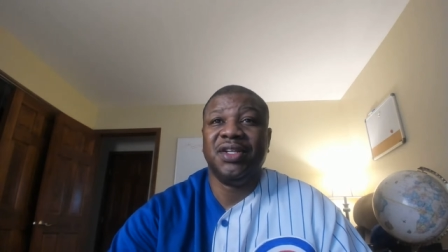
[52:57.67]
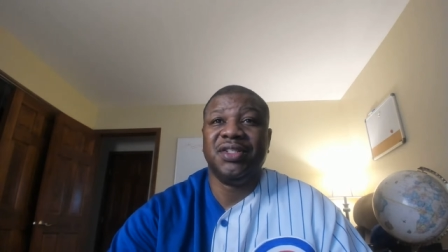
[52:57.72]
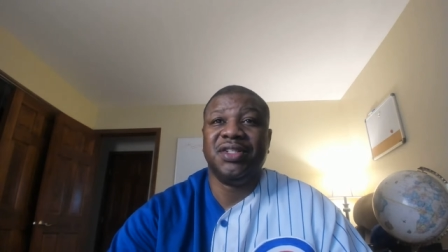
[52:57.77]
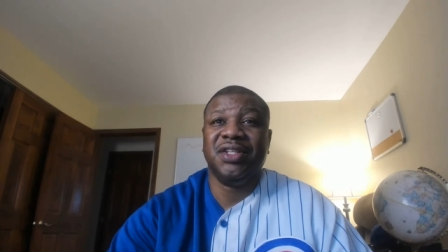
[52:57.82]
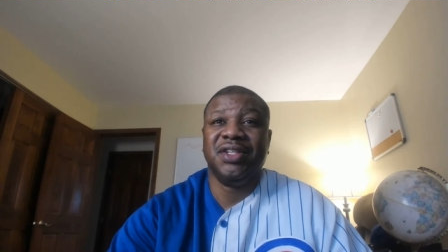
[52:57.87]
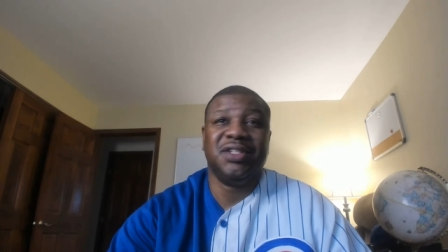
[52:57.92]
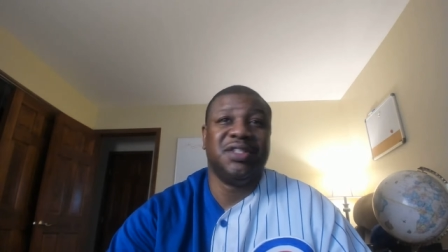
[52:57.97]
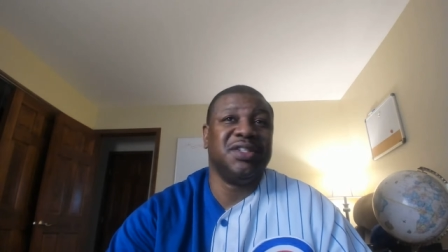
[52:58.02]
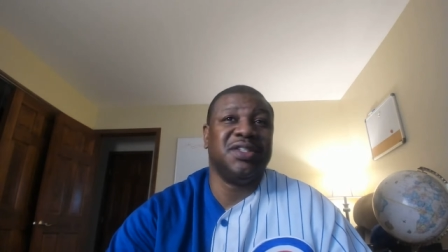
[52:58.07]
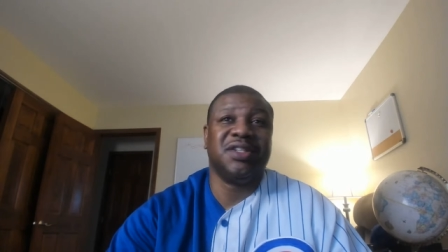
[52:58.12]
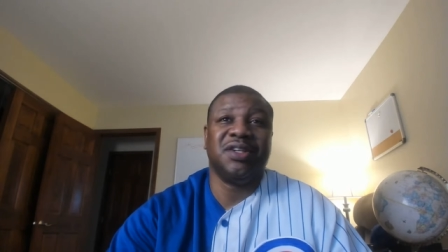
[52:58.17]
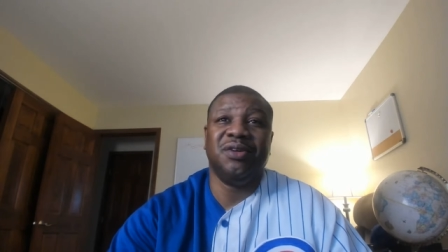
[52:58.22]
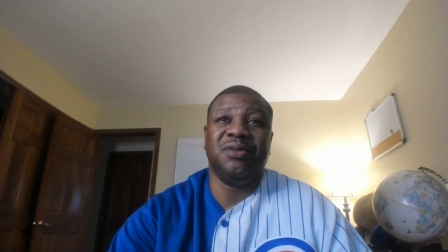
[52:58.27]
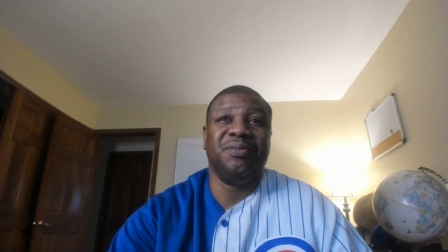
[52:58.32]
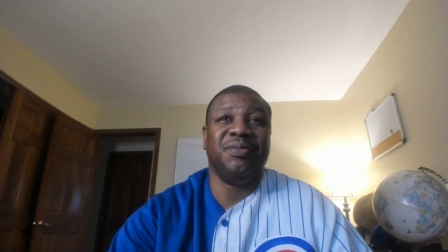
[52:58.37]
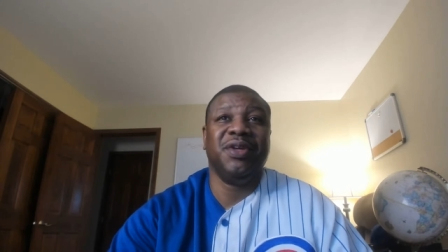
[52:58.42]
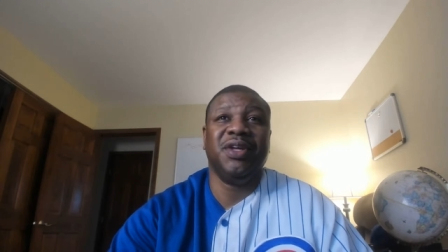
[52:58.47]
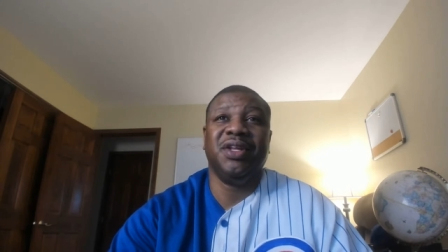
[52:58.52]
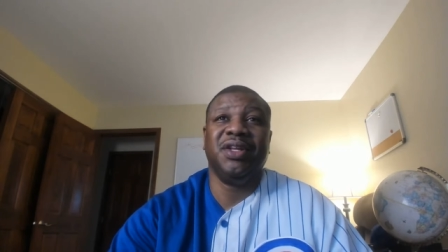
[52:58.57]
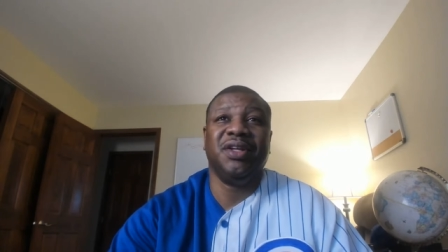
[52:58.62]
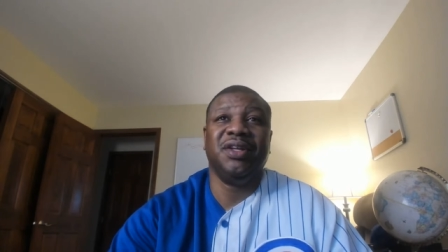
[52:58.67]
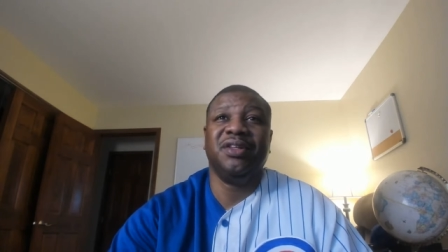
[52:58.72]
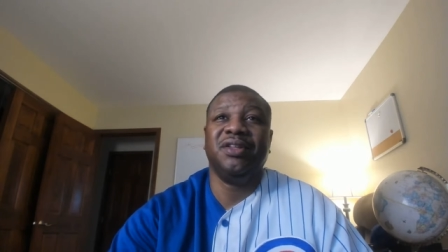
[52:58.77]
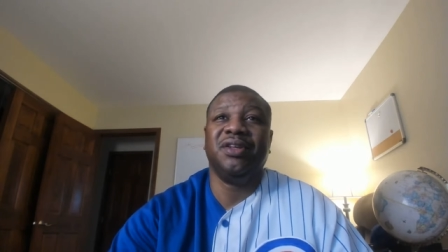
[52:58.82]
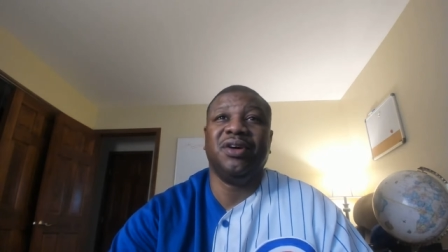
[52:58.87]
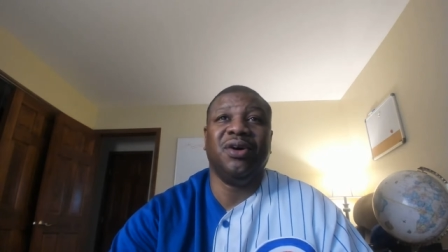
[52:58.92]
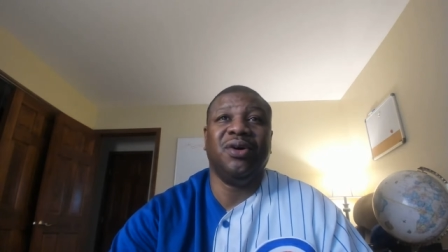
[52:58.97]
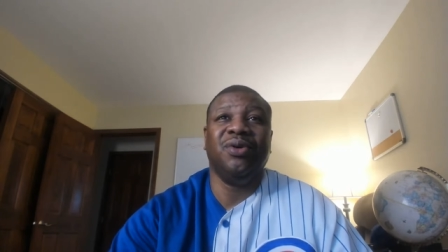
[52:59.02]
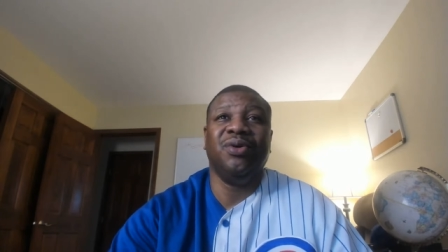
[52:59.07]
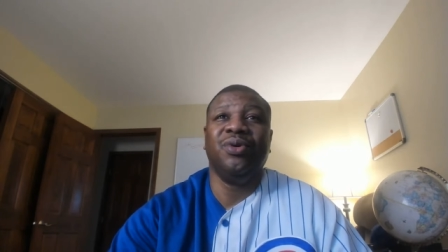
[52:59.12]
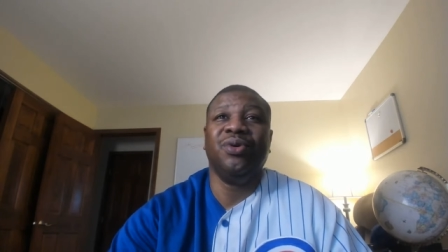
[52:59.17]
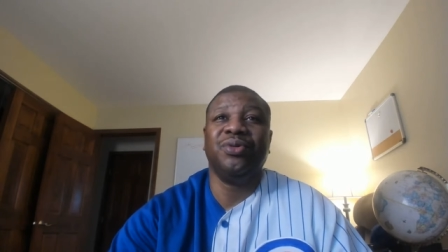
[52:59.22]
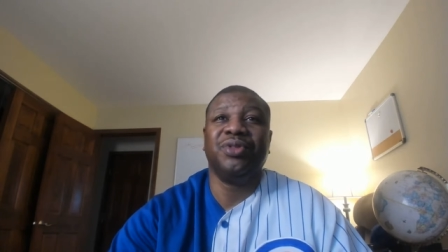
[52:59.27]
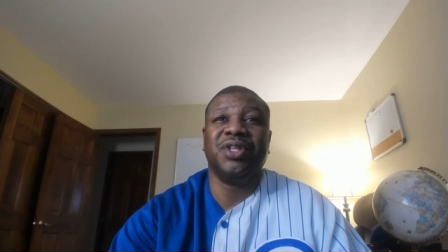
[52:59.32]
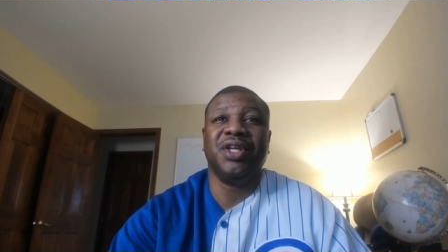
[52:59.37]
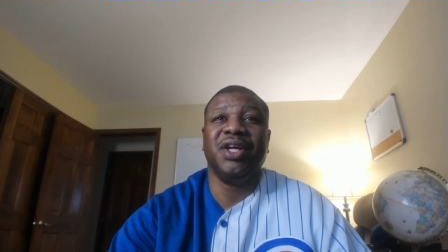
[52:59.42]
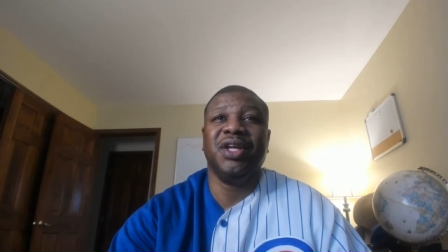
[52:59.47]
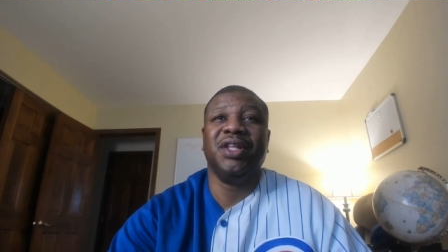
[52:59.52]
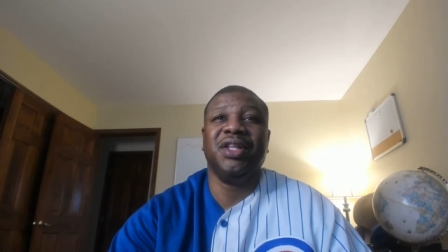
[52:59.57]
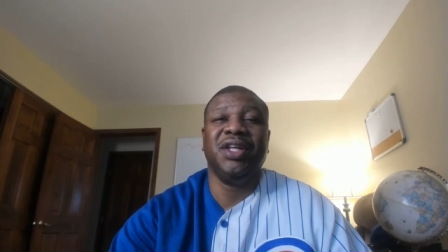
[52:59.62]
Cause this is gonna be the, the whole
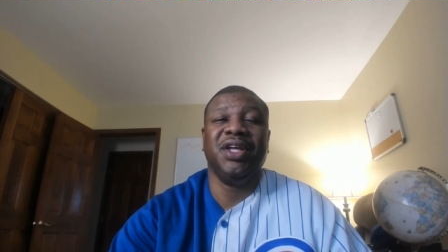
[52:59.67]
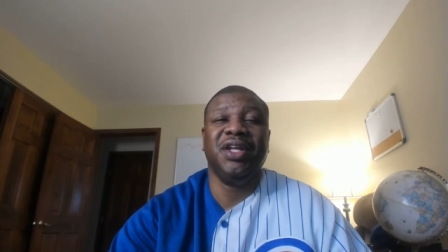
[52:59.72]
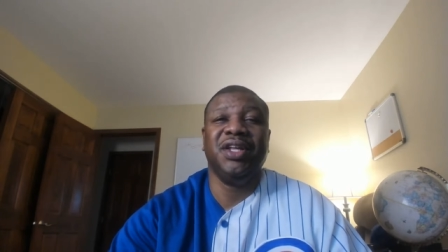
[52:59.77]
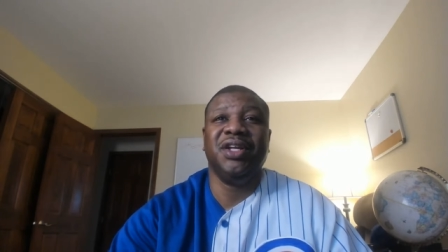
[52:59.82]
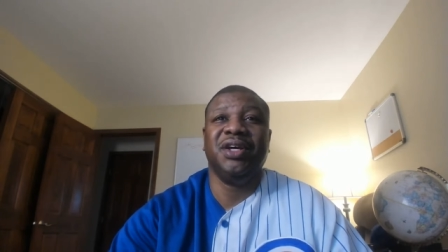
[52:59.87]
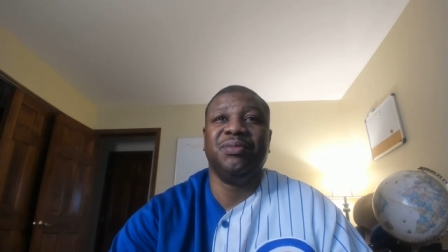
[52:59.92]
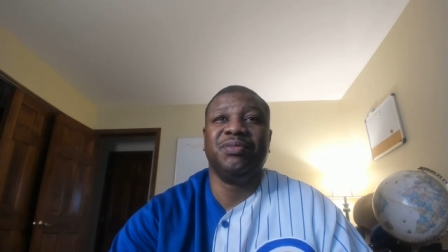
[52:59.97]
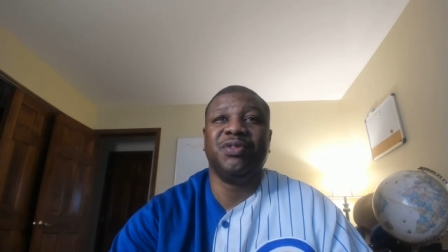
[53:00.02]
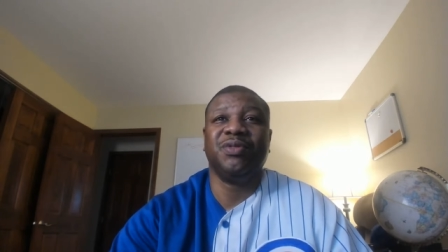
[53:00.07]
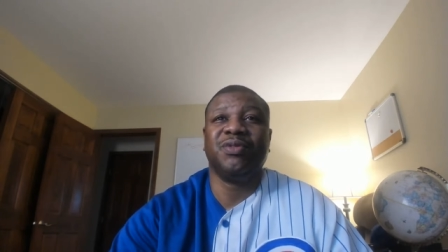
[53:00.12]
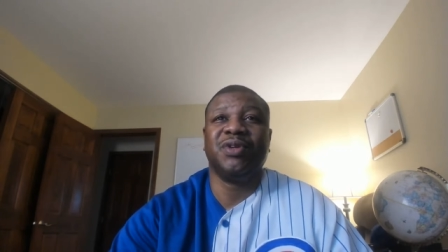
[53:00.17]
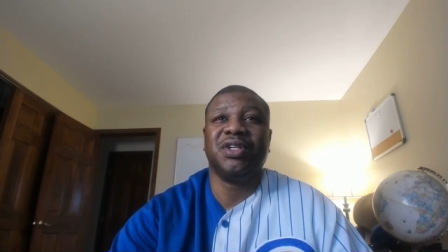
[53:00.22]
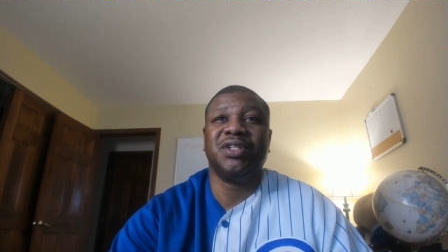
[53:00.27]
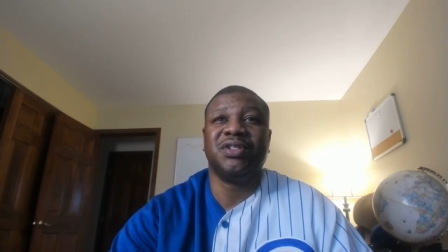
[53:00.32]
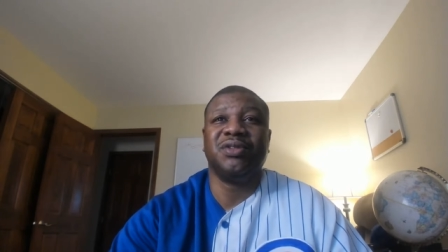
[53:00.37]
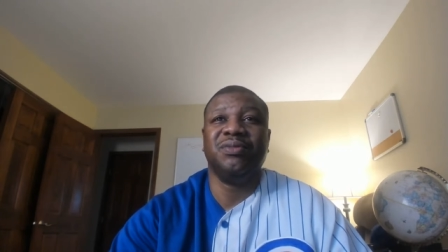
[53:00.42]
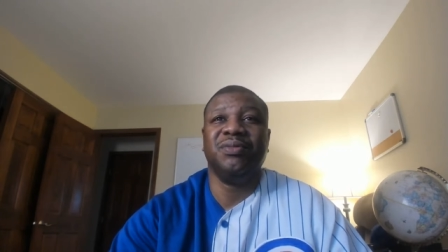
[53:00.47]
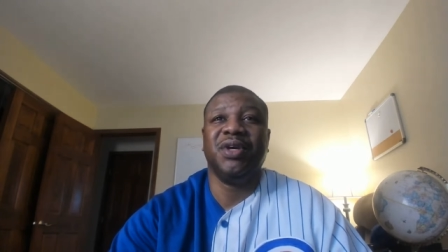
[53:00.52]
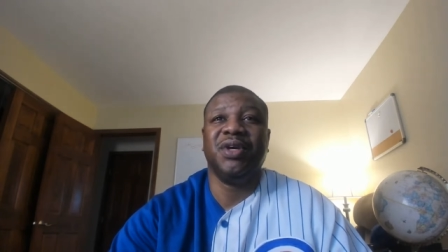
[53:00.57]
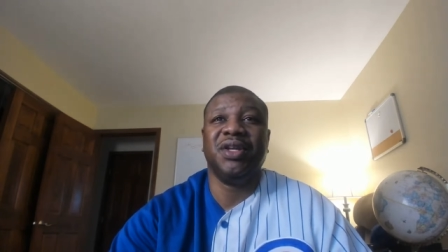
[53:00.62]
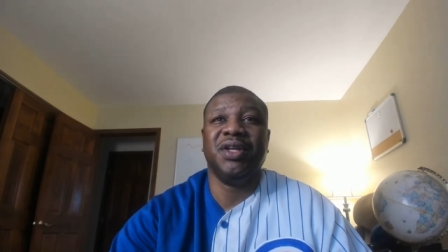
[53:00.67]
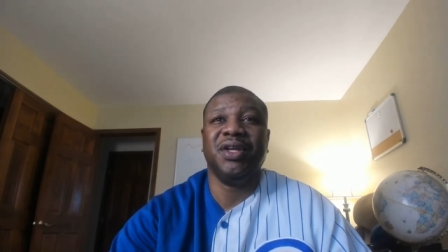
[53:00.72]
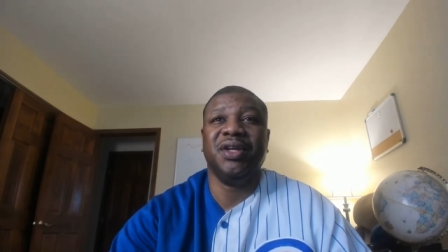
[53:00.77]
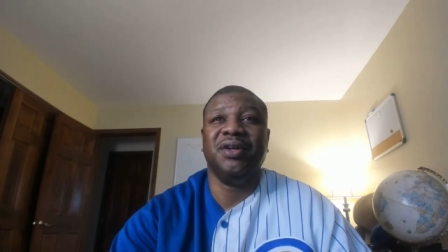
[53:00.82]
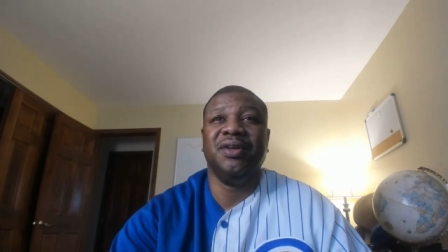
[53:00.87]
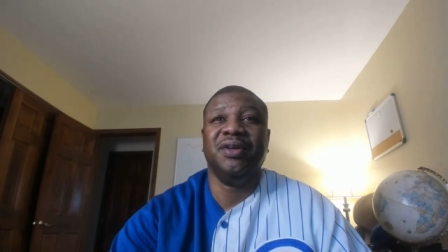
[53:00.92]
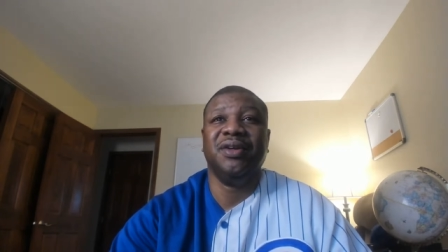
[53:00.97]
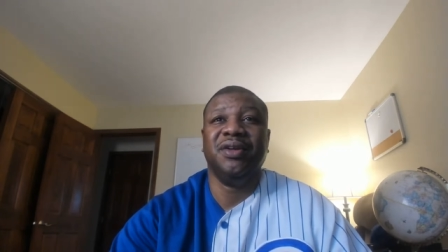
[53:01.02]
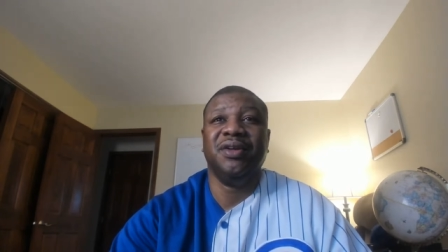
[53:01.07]
thing leading up to WrestleMania.